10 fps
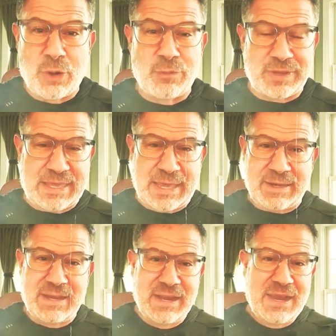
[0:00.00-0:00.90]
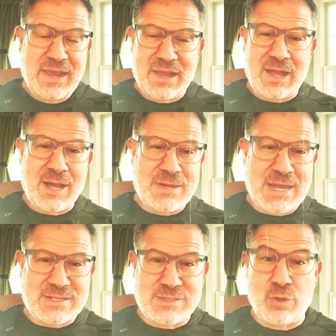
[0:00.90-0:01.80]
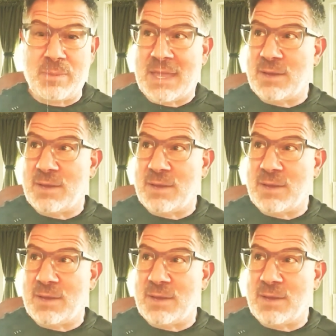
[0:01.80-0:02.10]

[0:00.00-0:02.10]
Novocaine uh, next to him.